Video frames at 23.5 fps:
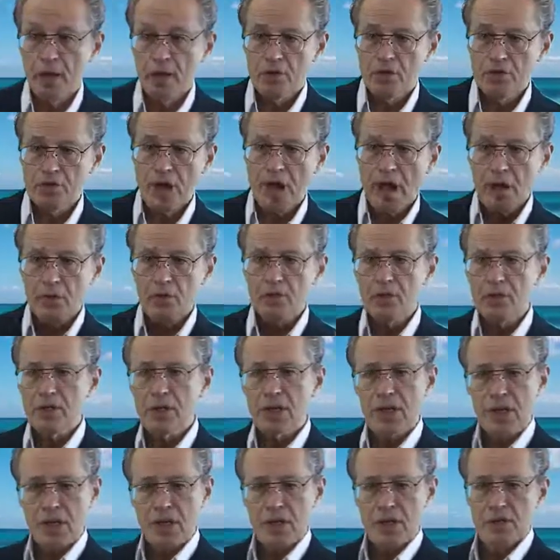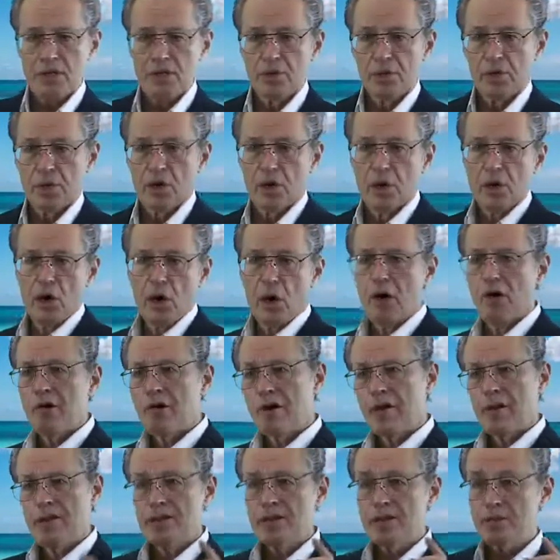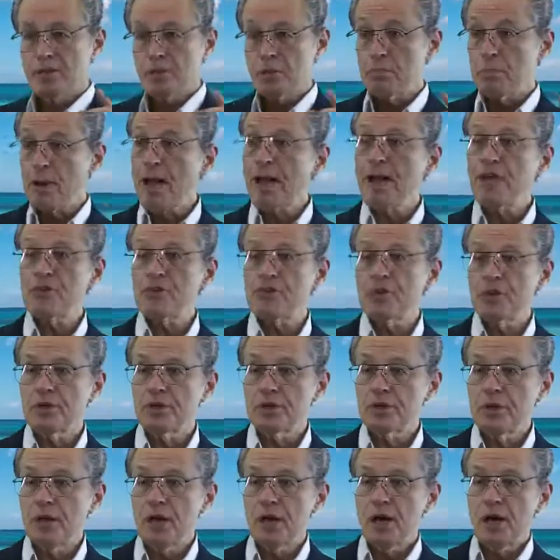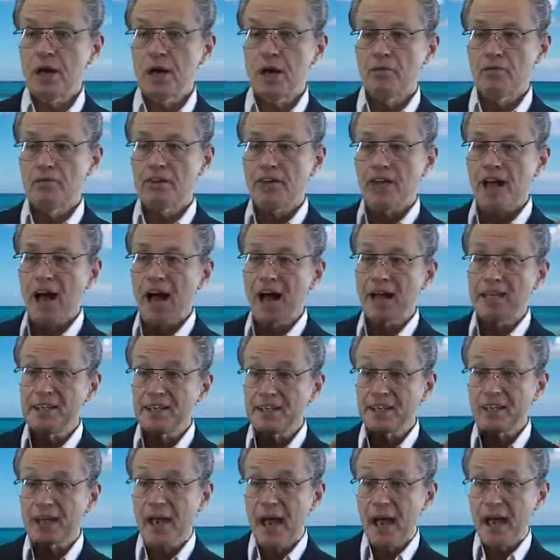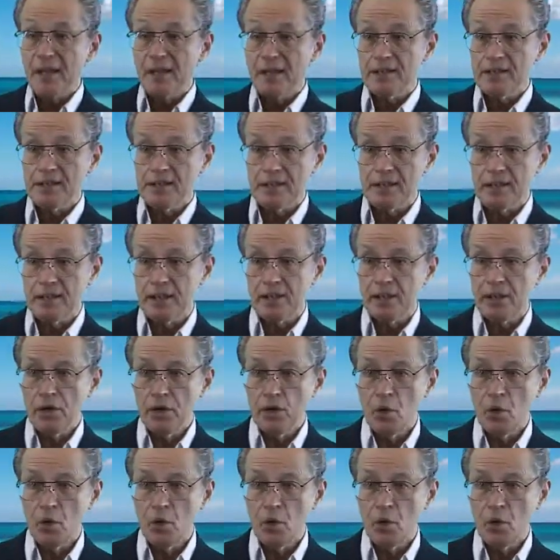Sound and heat are an anticipation of the ideality